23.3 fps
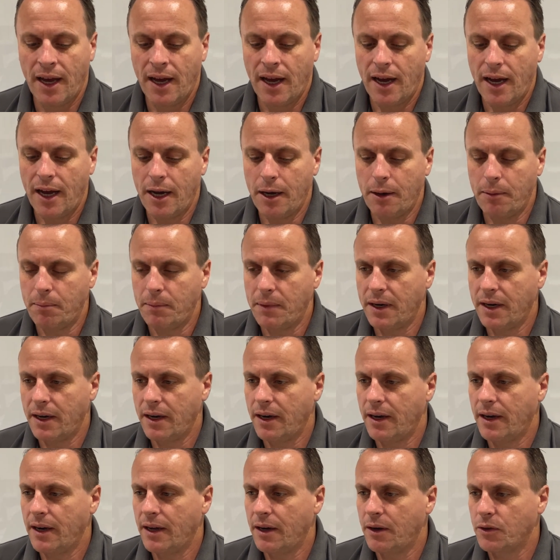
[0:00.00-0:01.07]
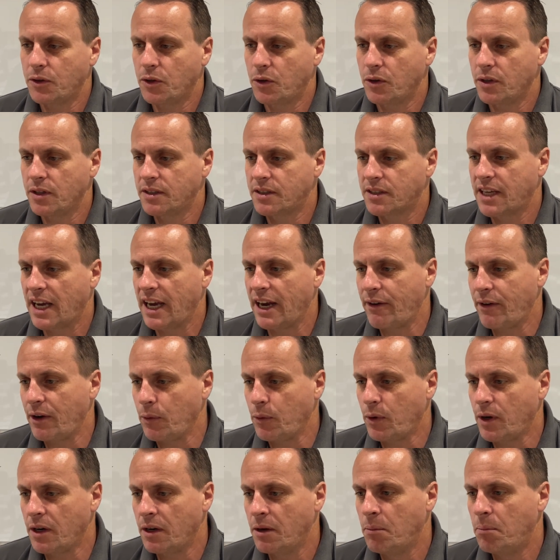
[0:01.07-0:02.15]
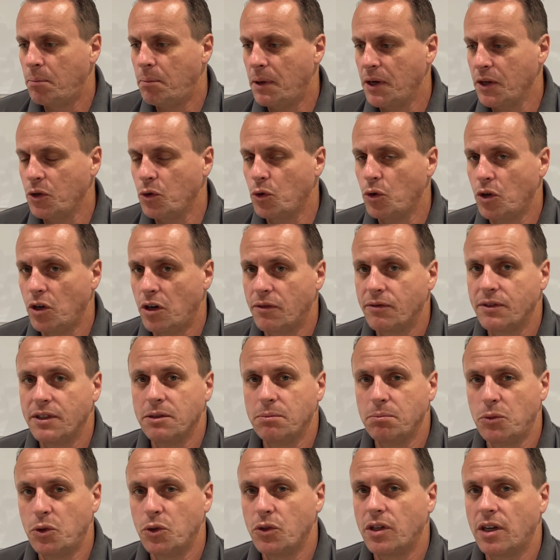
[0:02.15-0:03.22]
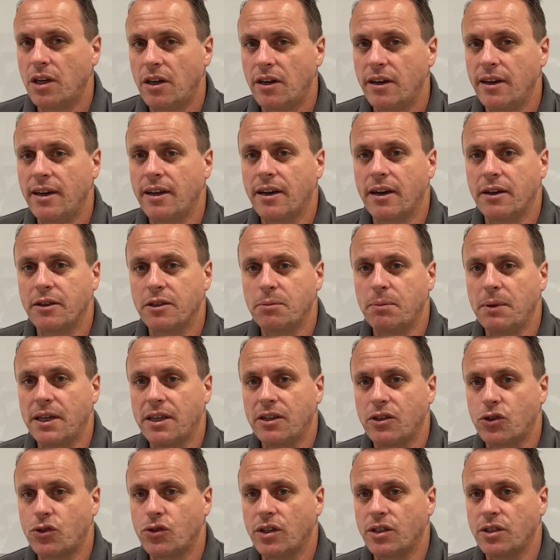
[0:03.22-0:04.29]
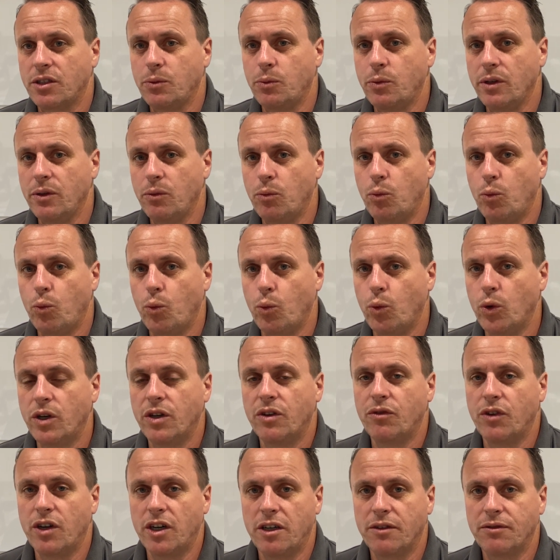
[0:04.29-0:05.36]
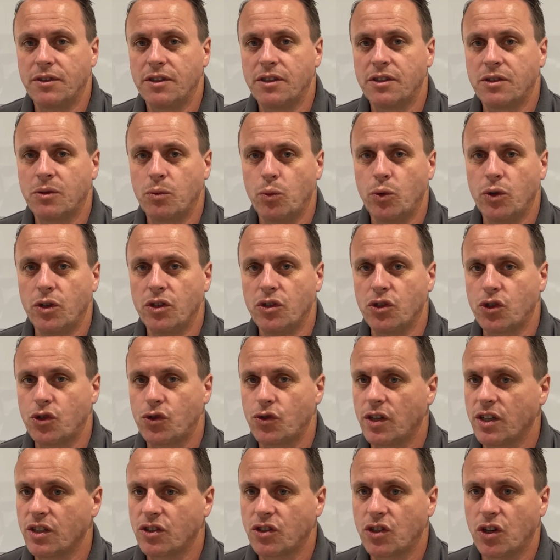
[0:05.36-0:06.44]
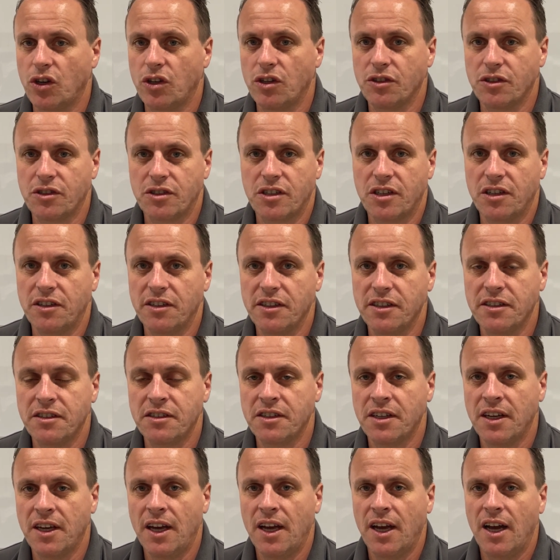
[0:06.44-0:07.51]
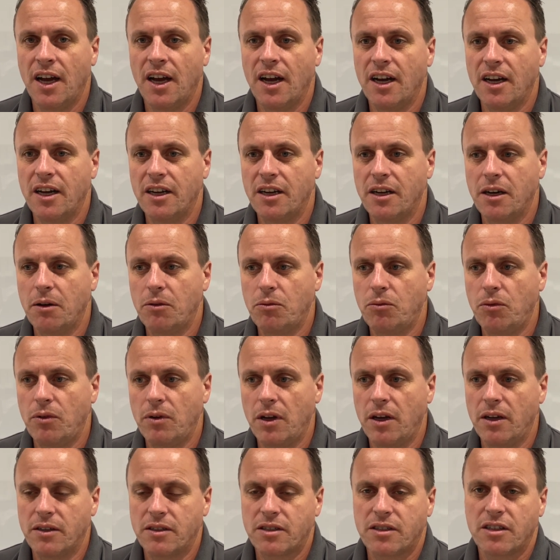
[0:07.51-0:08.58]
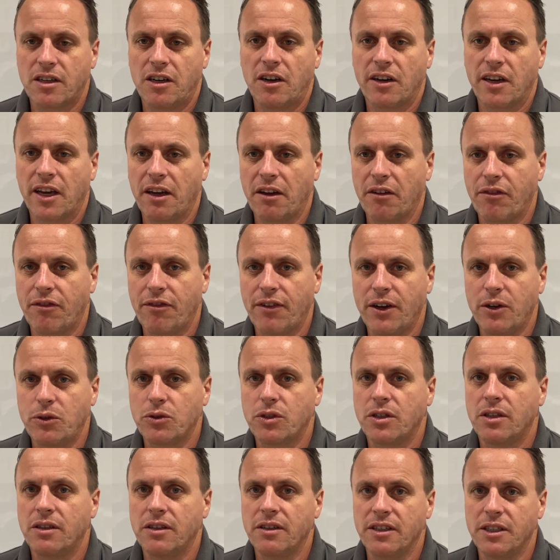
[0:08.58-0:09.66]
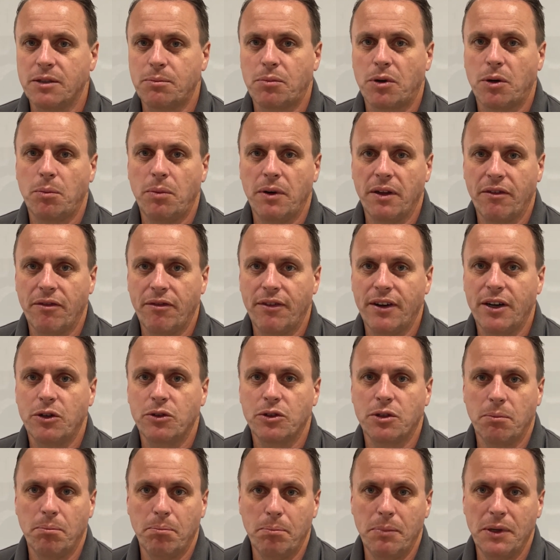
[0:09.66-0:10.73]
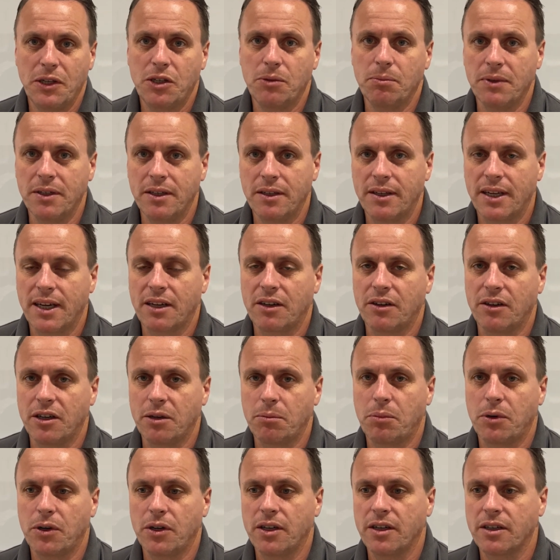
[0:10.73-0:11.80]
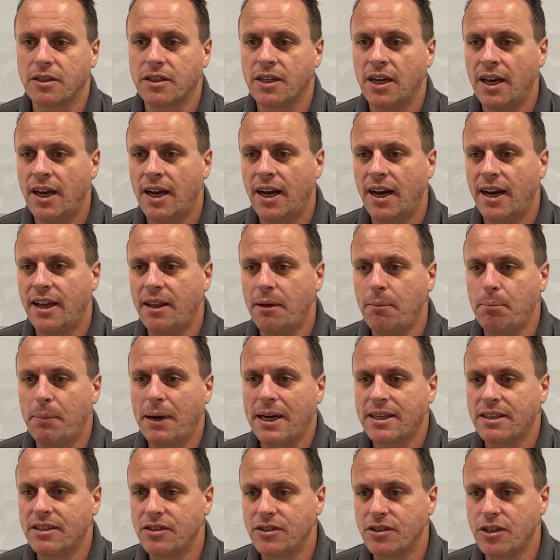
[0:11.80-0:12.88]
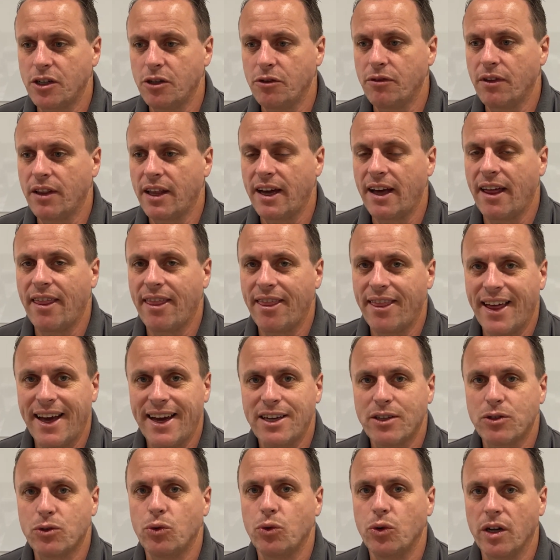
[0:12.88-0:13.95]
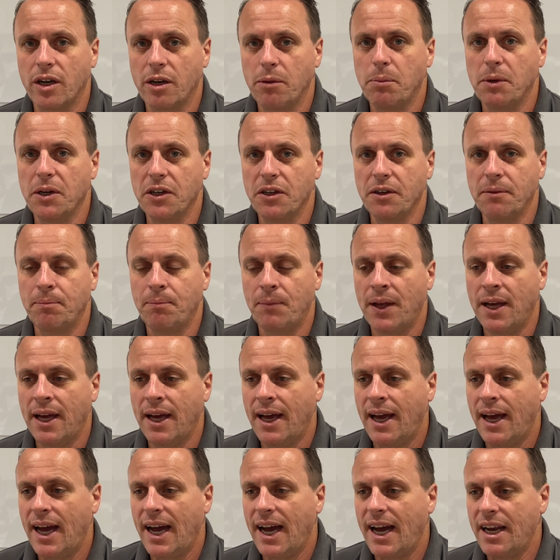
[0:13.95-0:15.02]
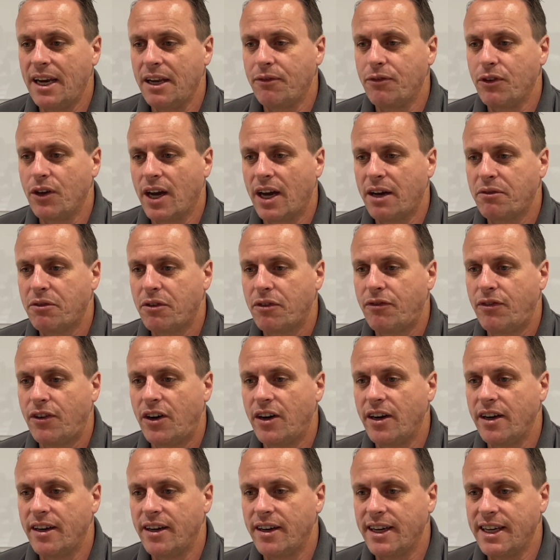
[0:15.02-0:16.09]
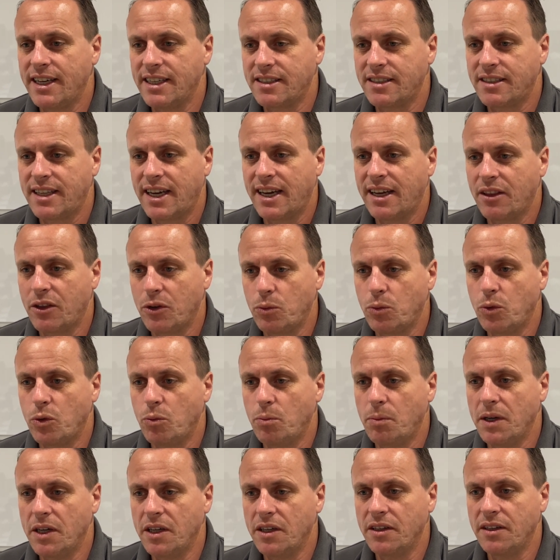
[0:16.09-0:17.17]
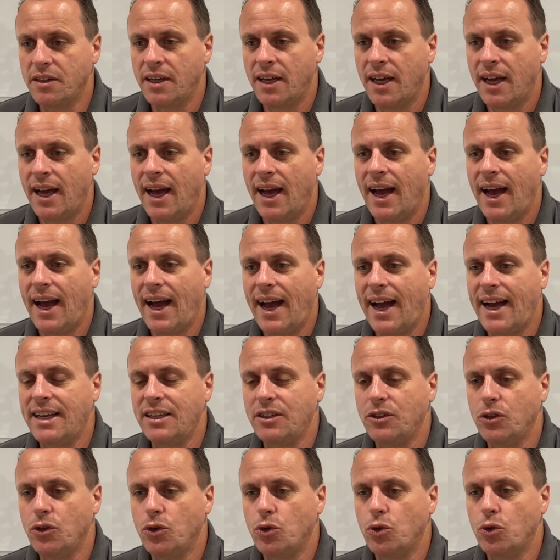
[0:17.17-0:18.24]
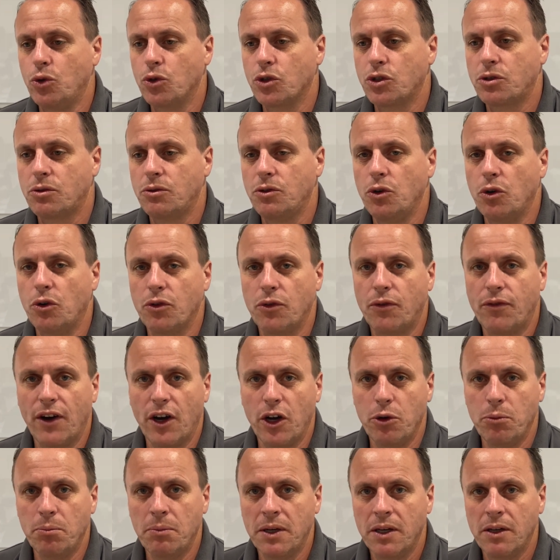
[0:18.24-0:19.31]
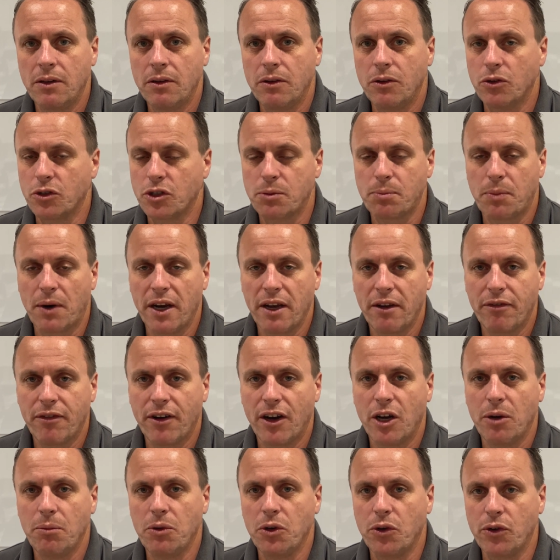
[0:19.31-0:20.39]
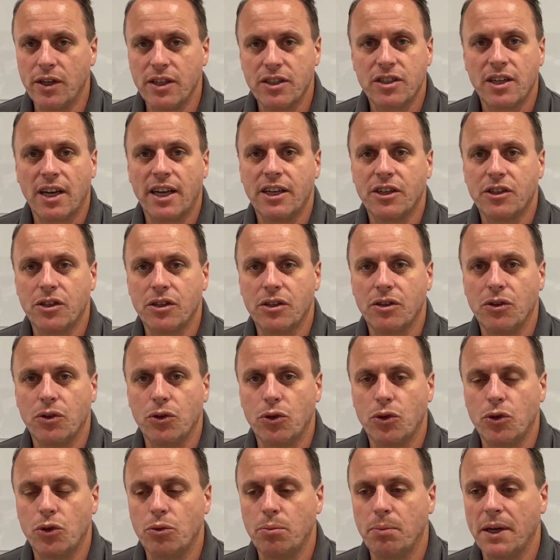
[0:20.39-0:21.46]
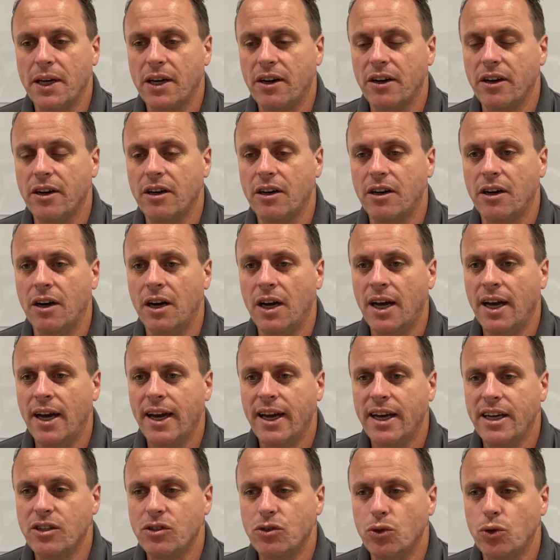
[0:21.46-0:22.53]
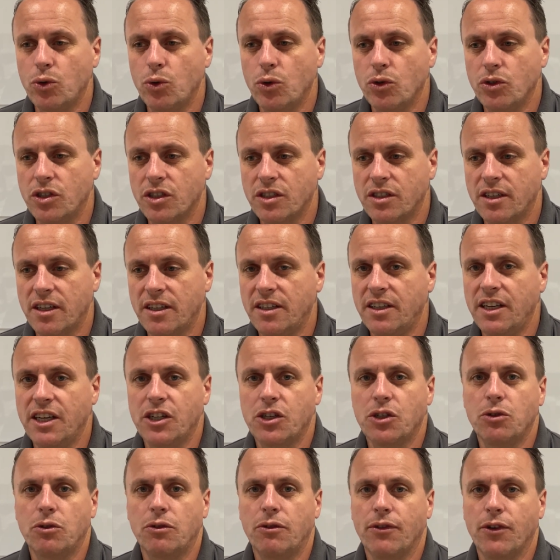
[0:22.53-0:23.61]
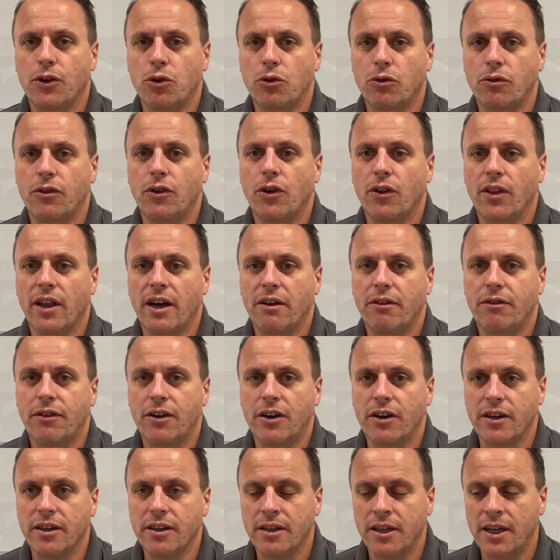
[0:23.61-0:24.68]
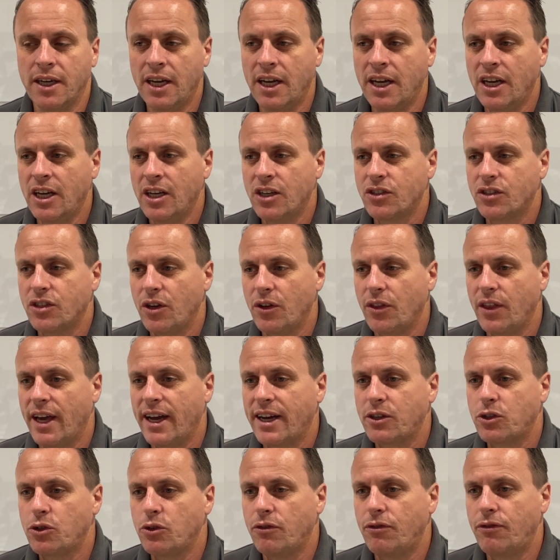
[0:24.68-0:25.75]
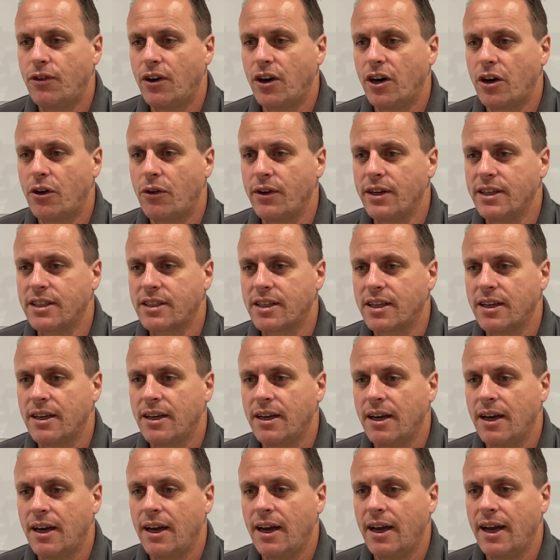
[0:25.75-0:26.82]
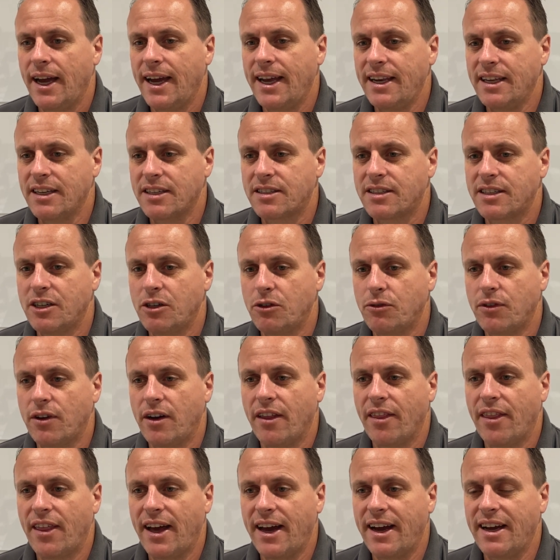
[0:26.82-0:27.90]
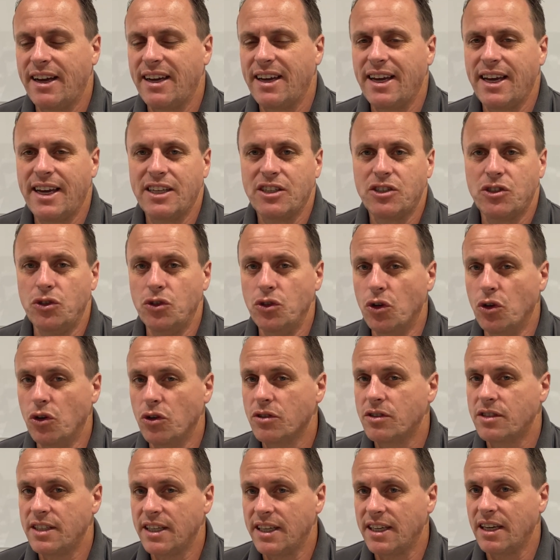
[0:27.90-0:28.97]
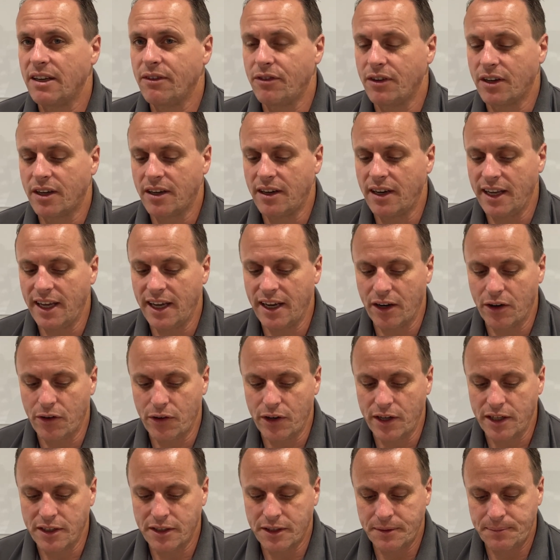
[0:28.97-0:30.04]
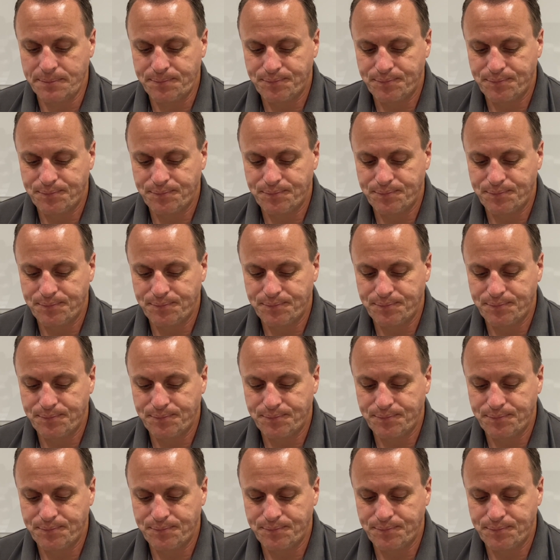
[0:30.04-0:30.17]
Now, I don't want to scare anyone, but your loft is more than likely going to be constructed with wooden rafters, wooden struts, collars, ties, a sarking felt that is probably felt, bitumen, that kind of product, and then battens over that. That is all going to burn. And if you have a fire, it's that will burn, and your foam, your spray foam, your insulation, your PIR is all just additional fuel for that fire. So the actual fire risk in itself like that is not significantly increased.